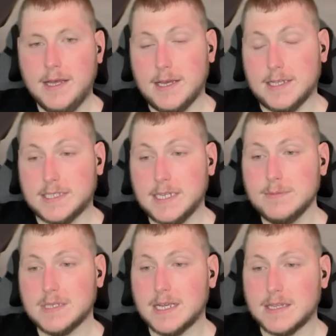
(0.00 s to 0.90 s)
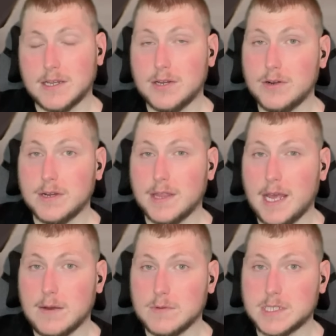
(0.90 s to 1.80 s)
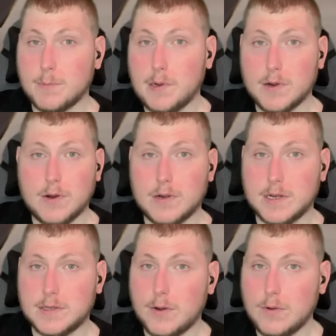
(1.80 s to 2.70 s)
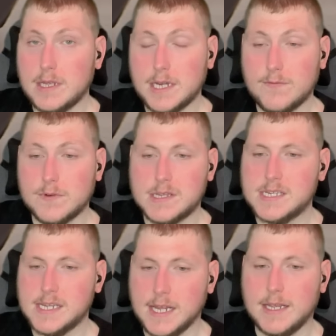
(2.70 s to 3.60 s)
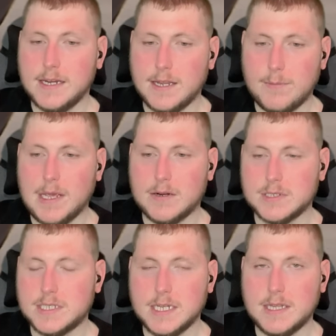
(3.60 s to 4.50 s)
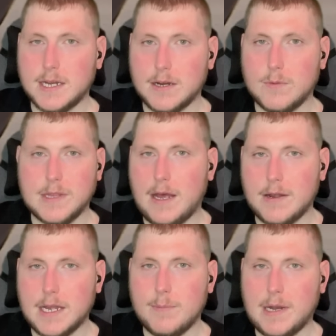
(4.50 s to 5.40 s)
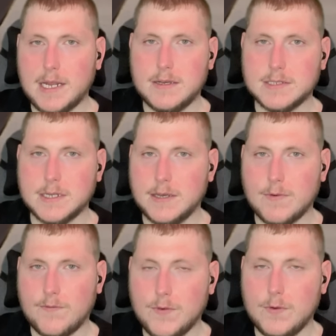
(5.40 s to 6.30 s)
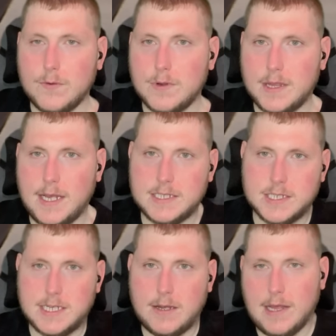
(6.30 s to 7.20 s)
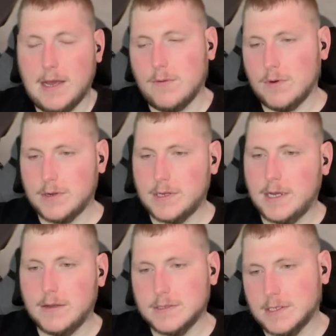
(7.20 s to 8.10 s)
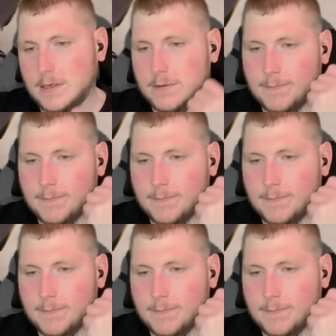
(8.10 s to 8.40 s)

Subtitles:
It seems like the cure to that was to put her in a totally different state and make her sit there without anybody else to give her food, and that's just how that worked out, so.